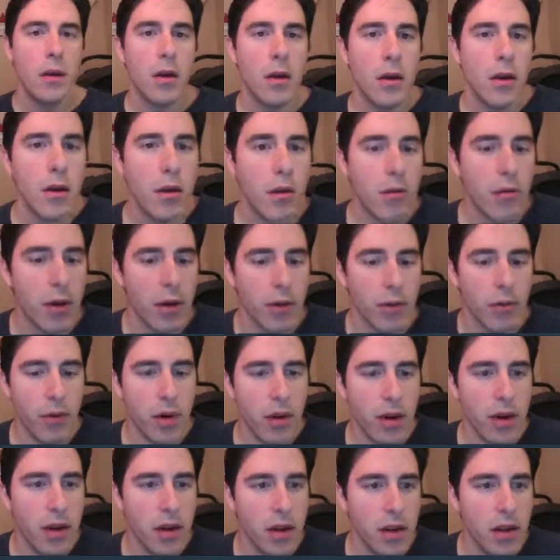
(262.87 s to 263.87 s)
Alright,
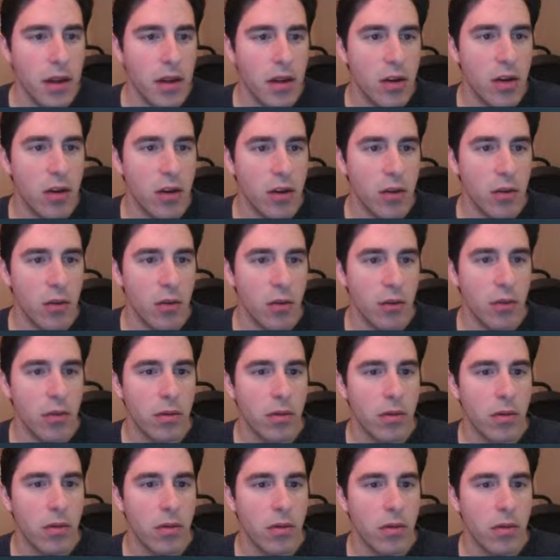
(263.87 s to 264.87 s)
where can he go?
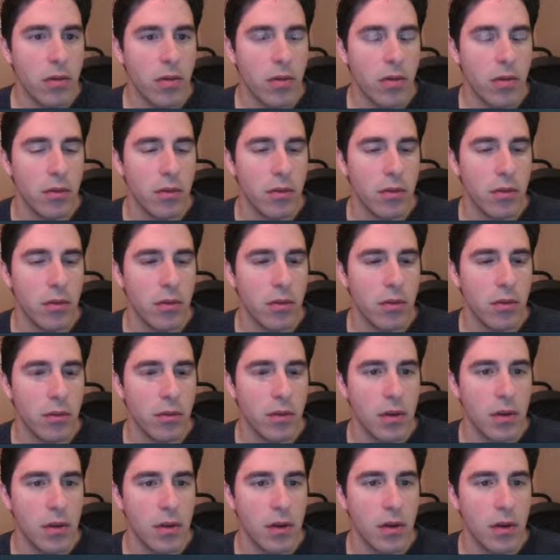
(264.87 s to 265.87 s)

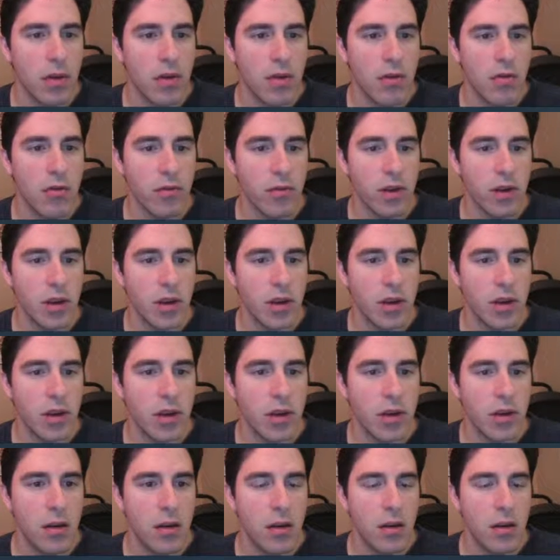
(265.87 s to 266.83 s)
e3.